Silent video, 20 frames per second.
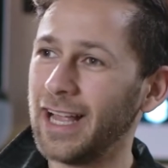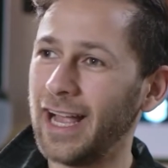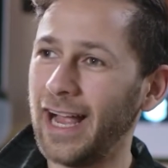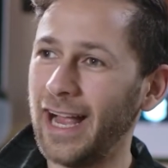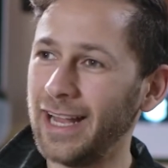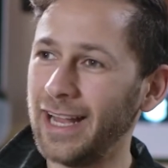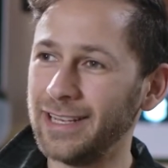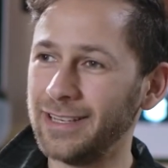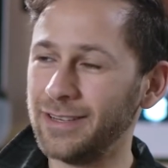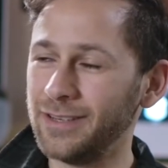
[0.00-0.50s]

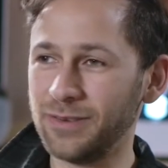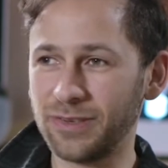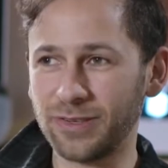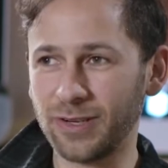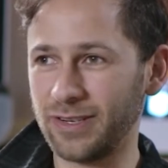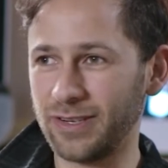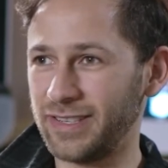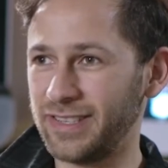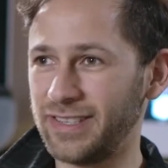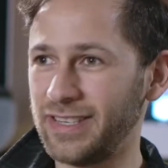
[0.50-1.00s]
And you
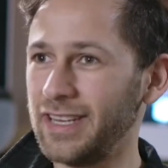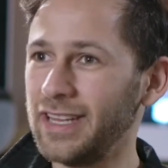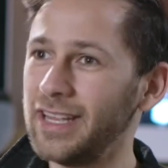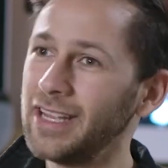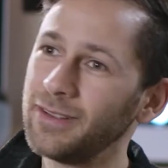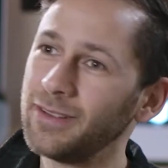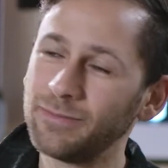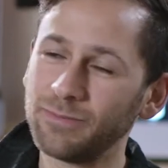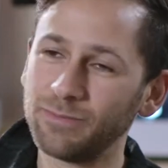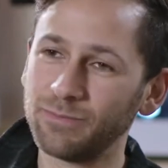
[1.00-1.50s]
start to
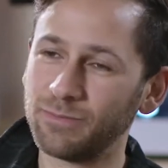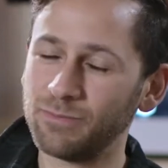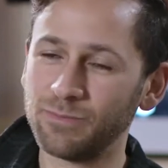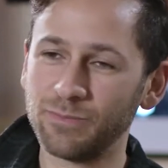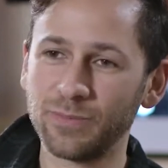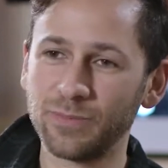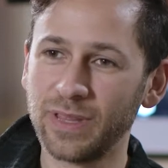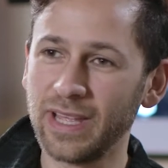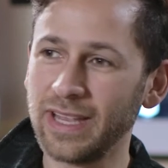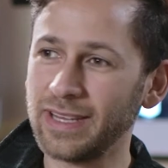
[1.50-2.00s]
see
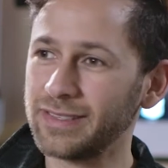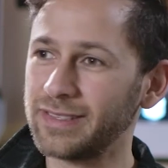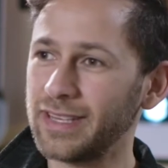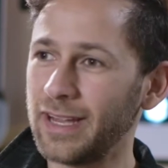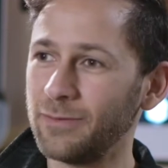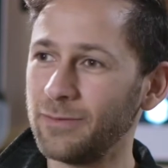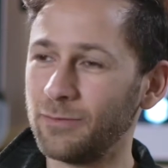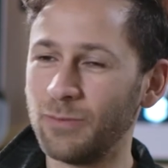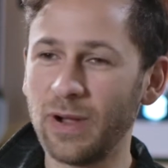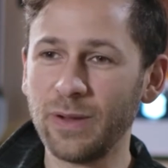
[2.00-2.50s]
things
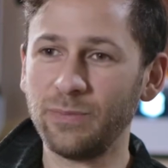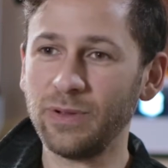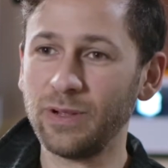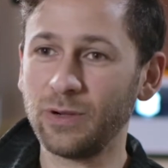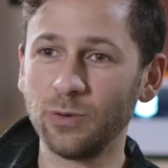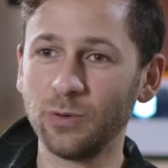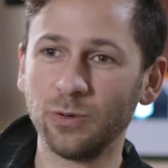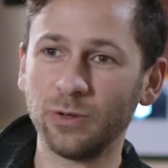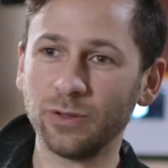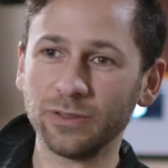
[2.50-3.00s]
that might be
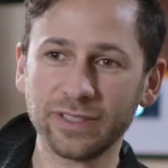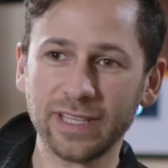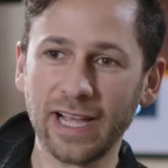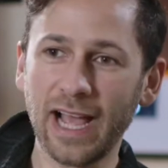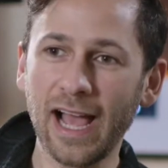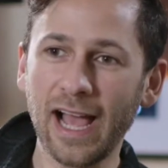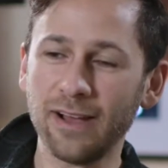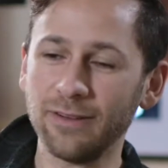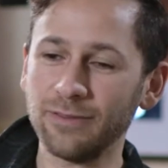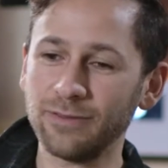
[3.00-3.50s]
cool to
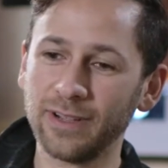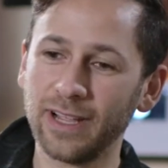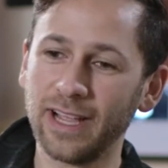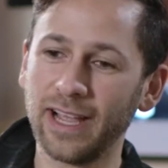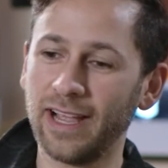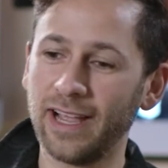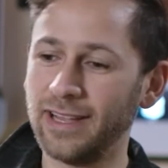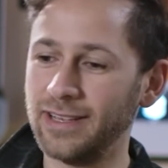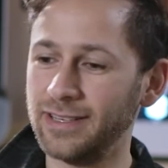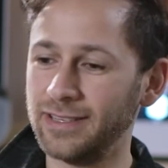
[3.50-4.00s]
have.
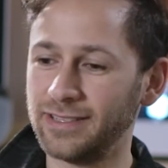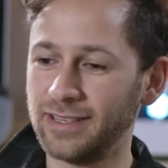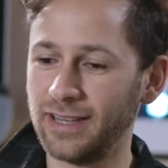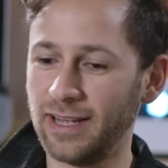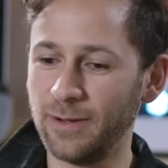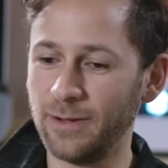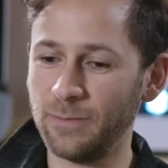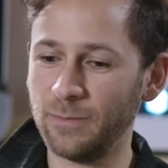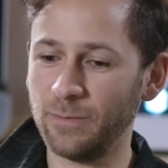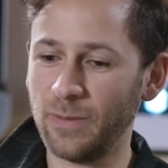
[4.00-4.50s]
And
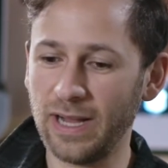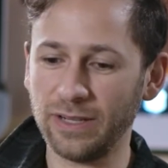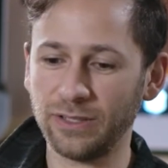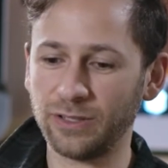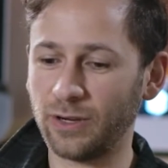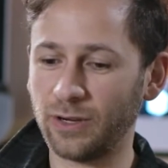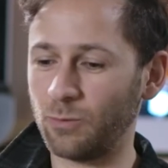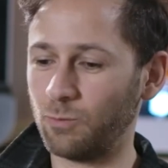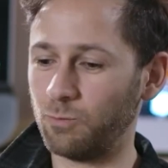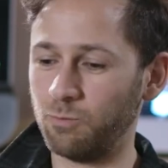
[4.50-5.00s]
I
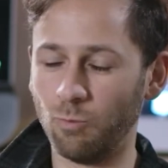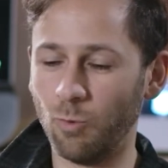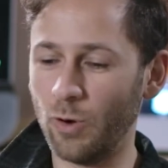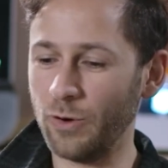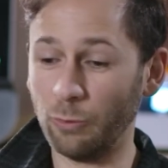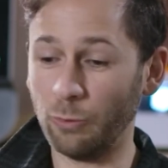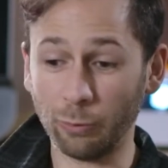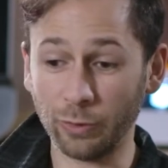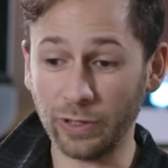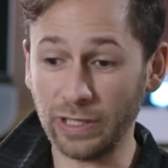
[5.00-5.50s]
took
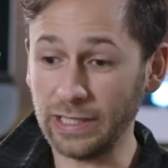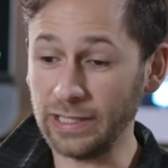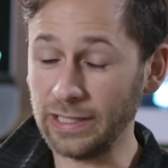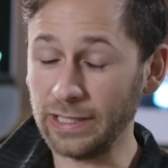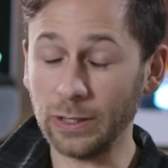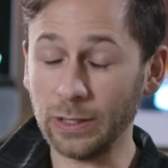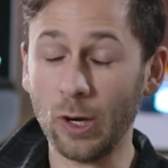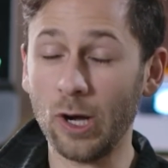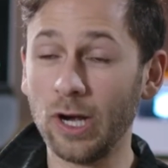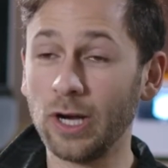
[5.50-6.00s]
one
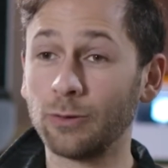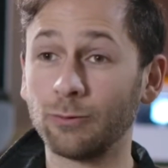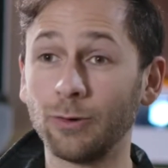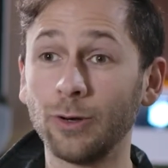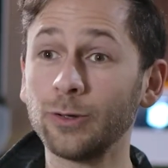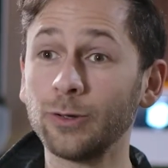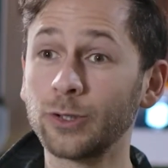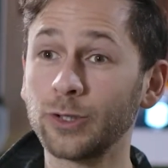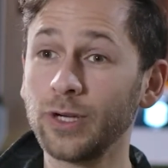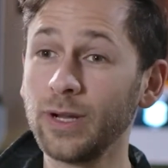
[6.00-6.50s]
really long
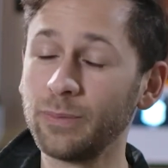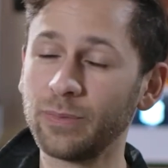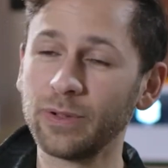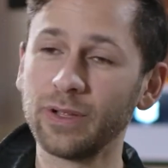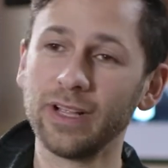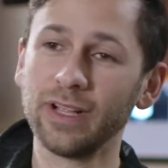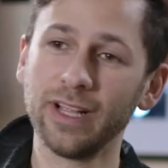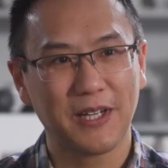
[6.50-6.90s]
road trip.